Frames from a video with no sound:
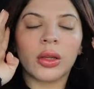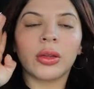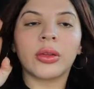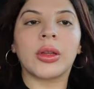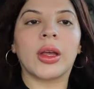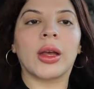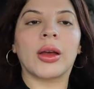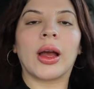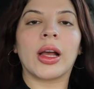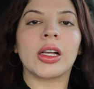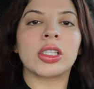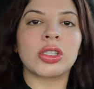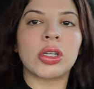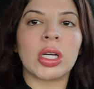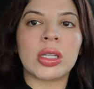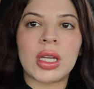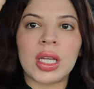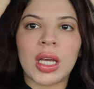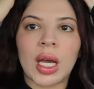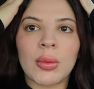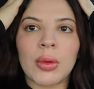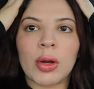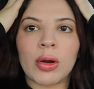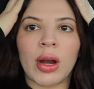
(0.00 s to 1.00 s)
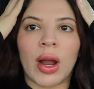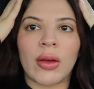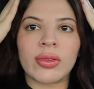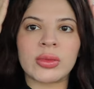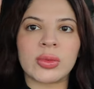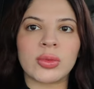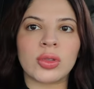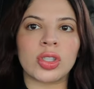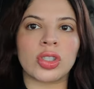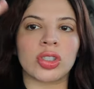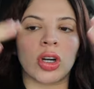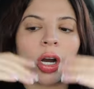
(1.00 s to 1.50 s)
Yeah, guys, so I think I'm gonna grab
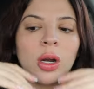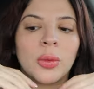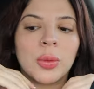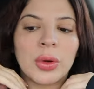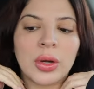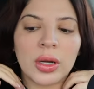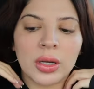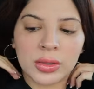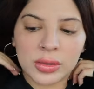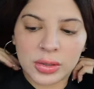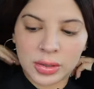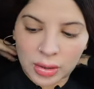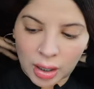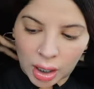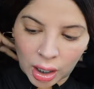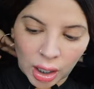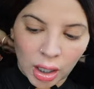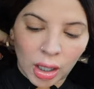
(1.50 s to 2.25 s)
some Starbucks.